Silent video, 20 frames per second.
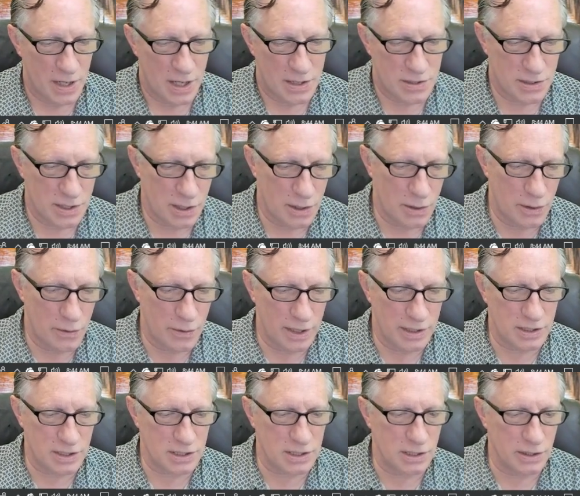So
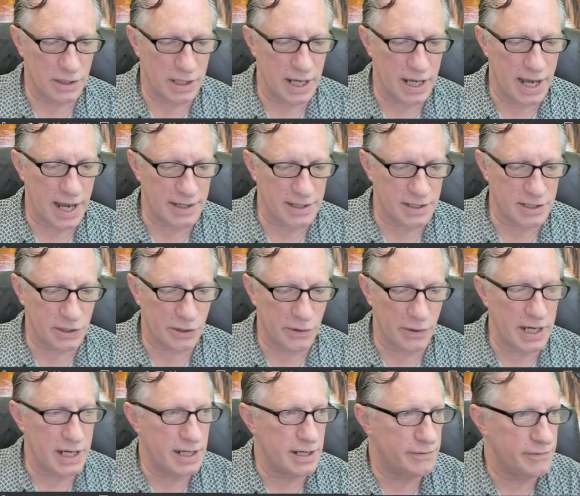just looking at the
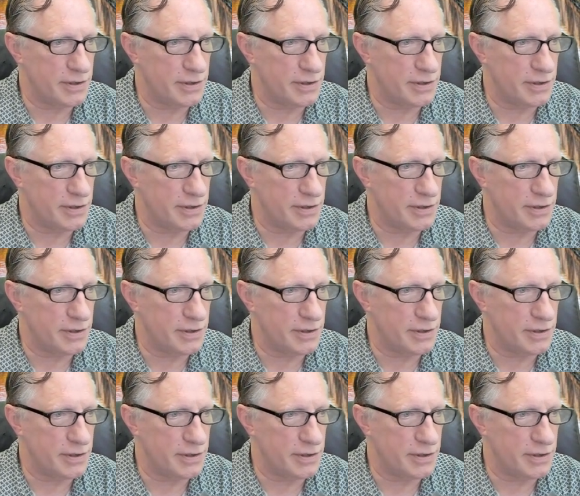screen of